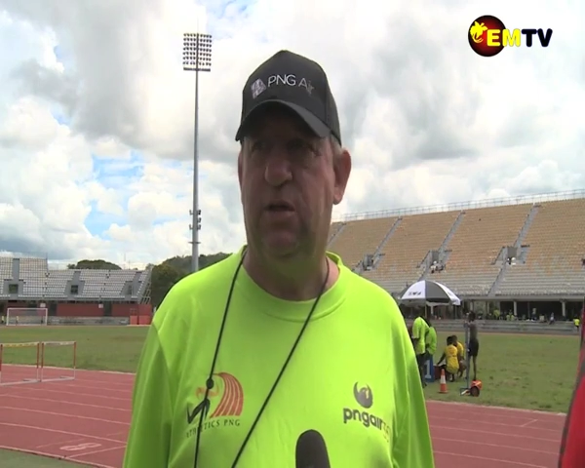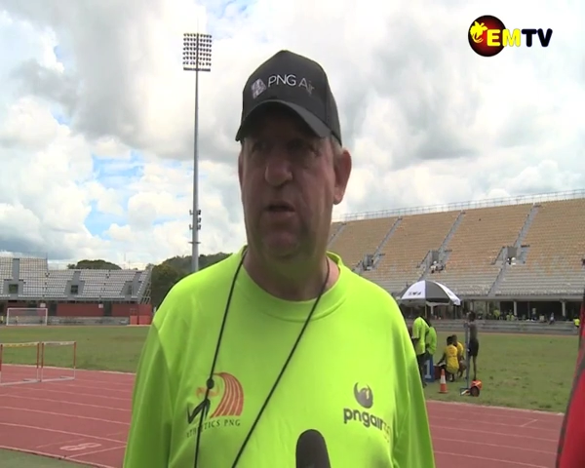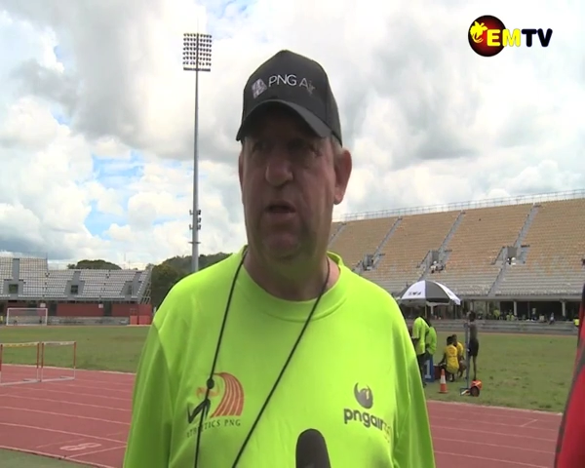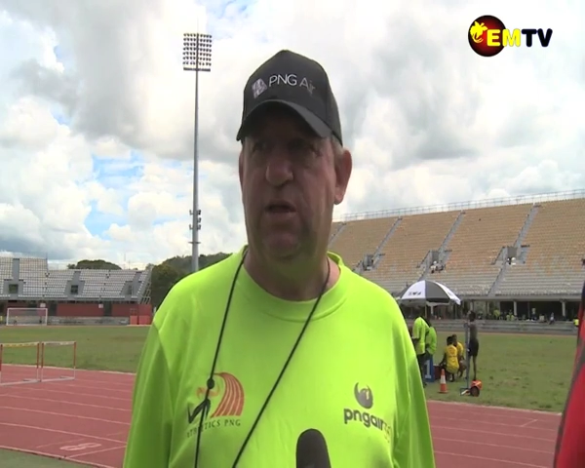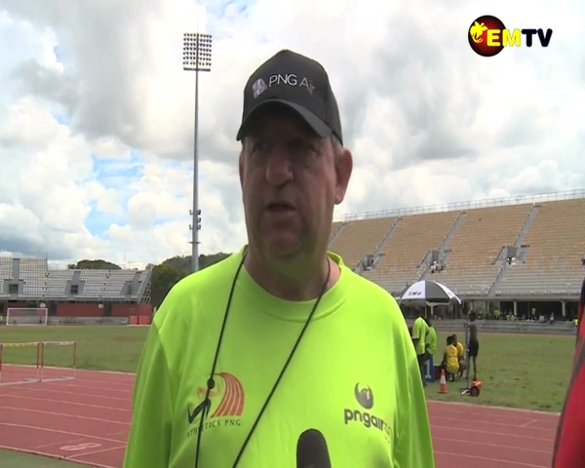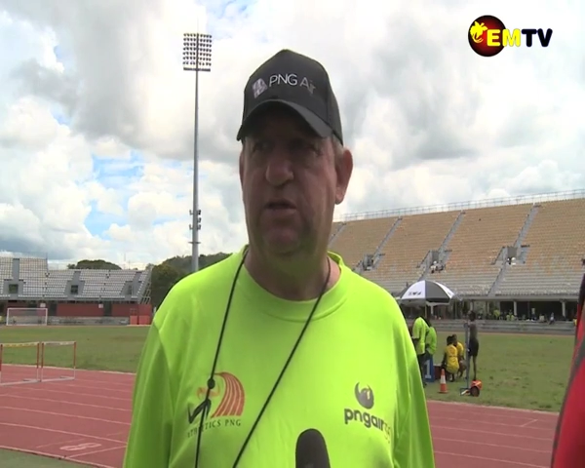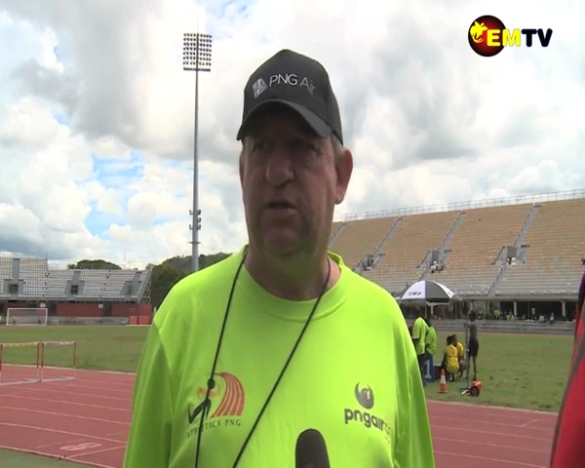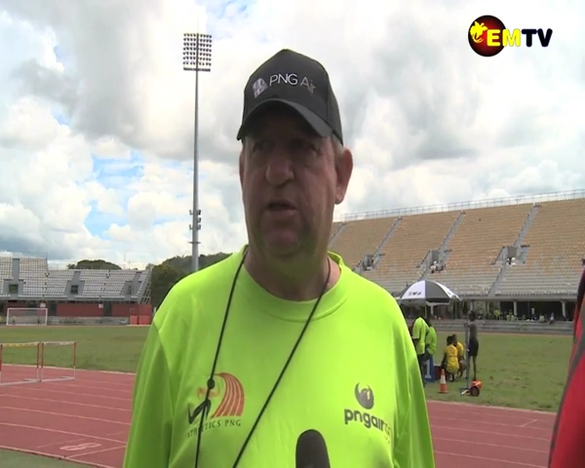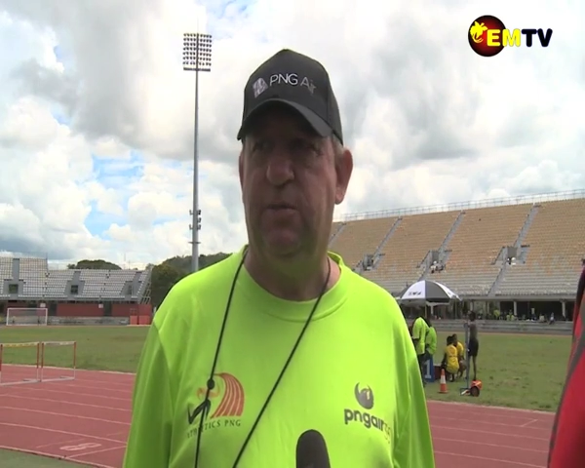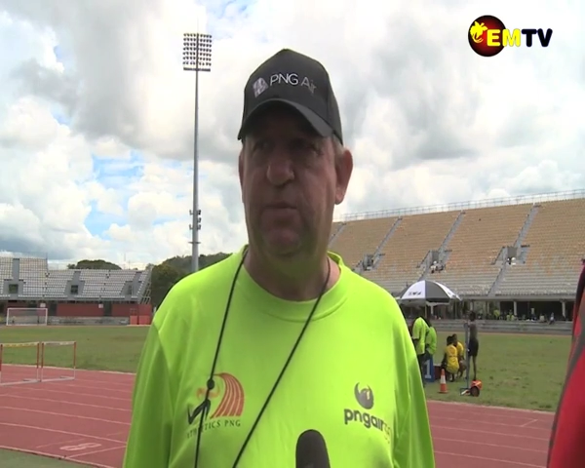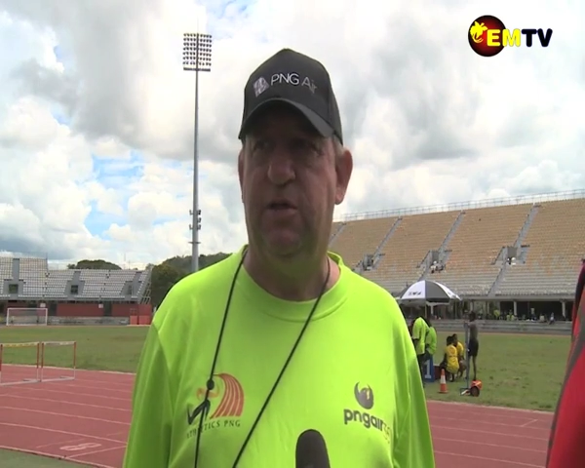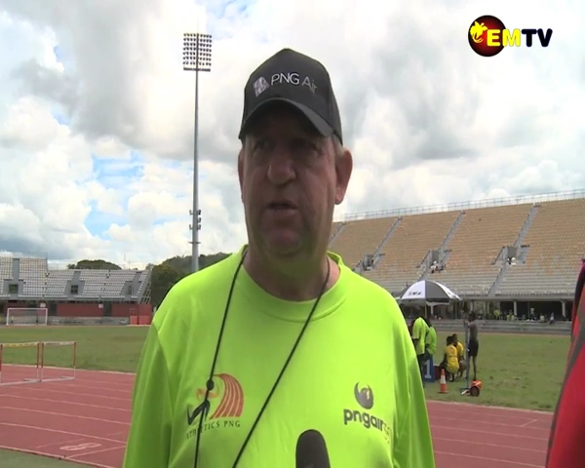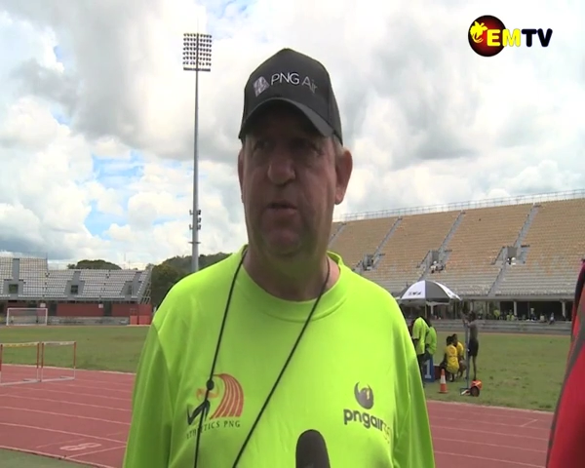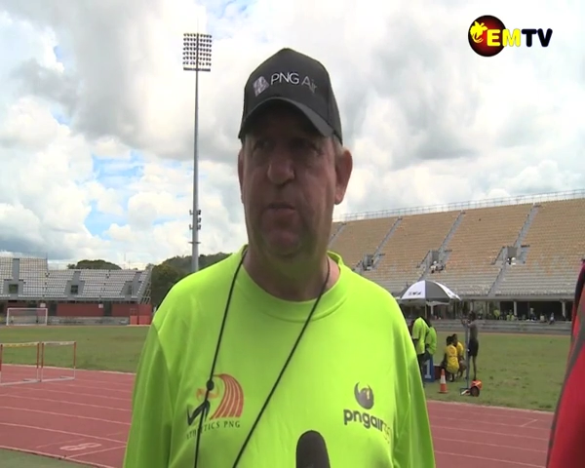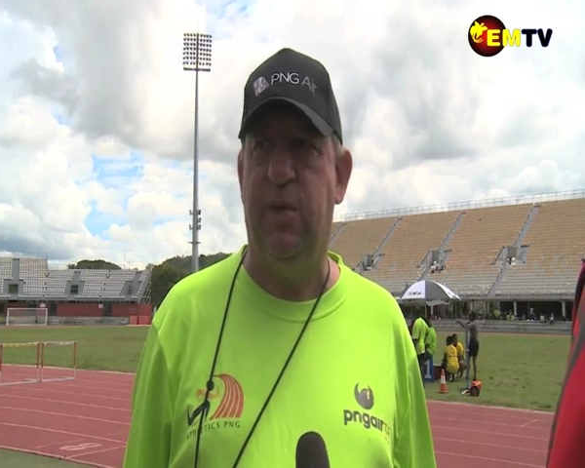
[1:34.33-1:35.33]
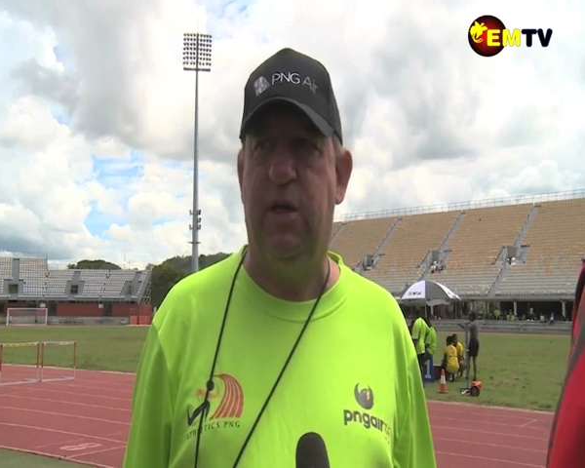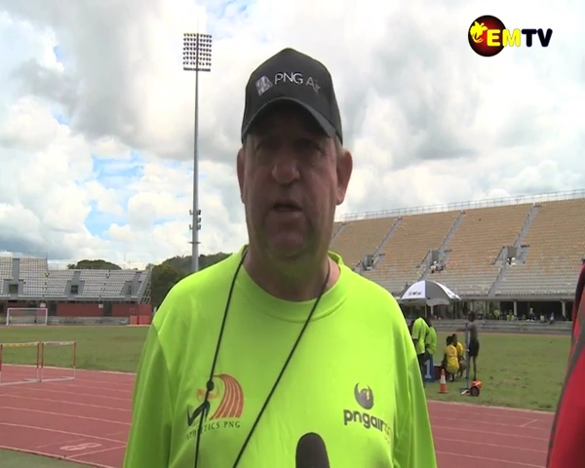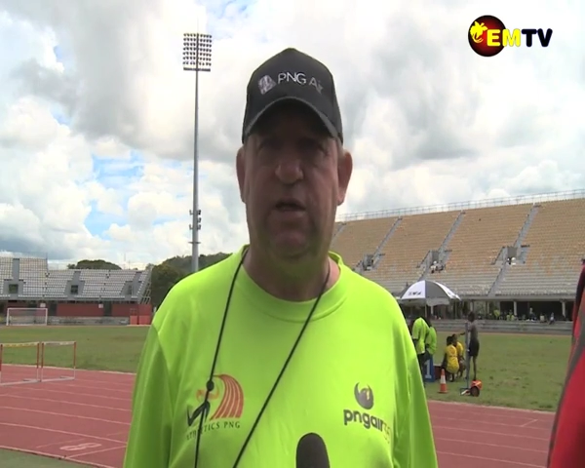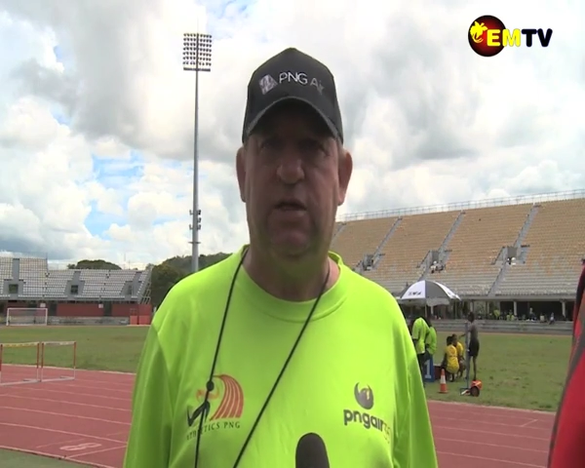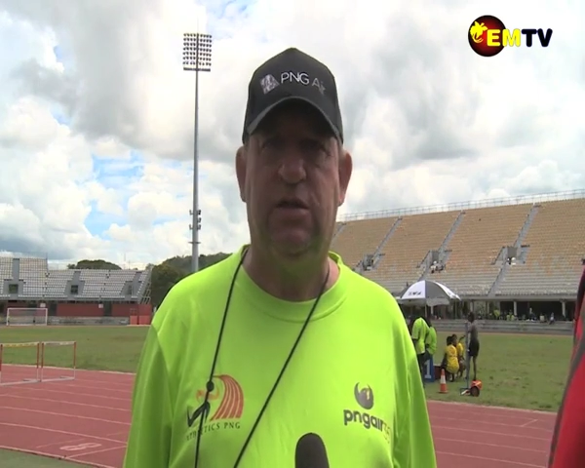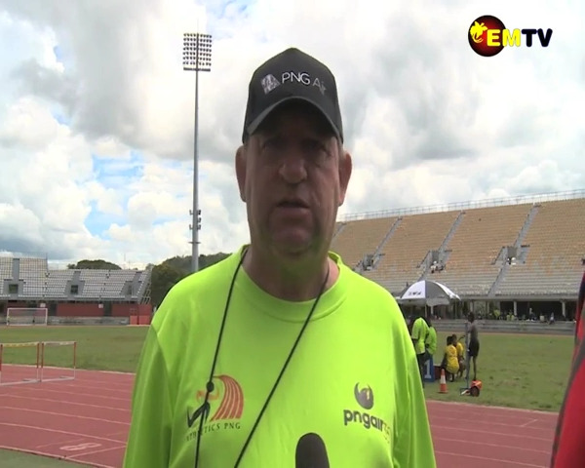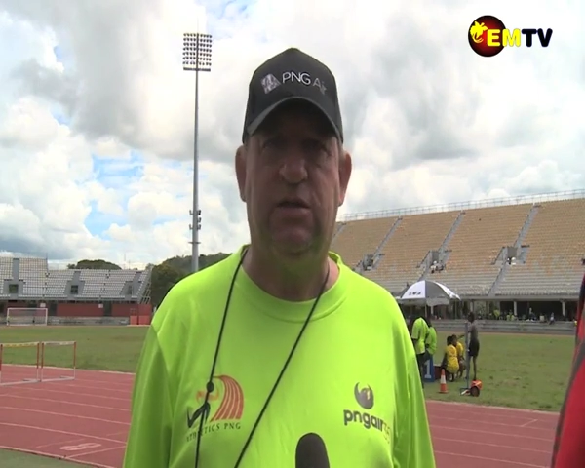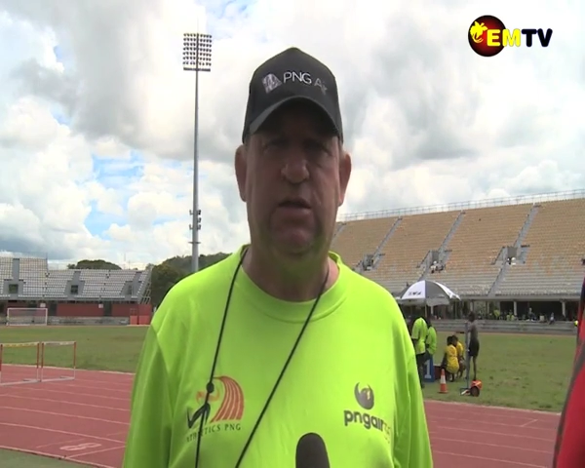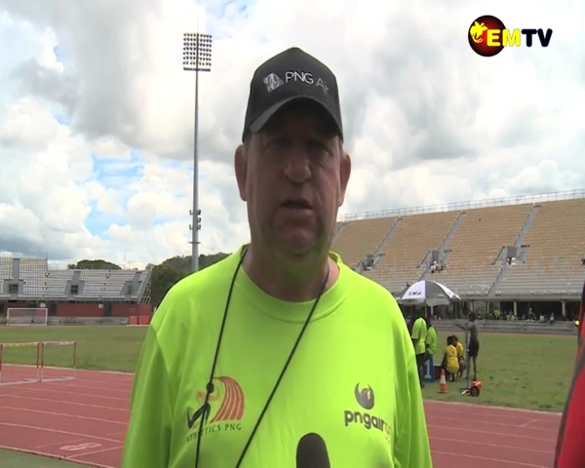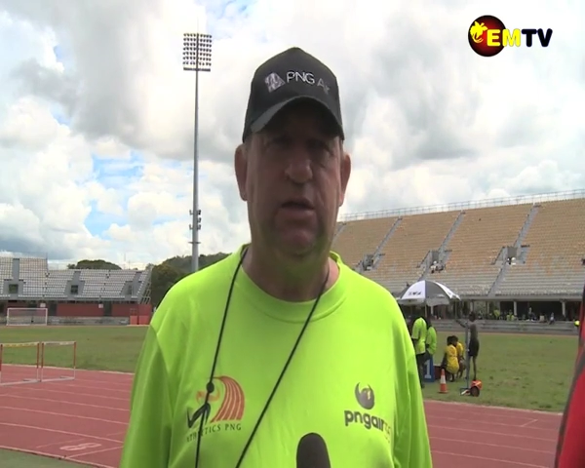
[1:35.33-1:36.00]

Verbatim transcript: Lae team didn't make it,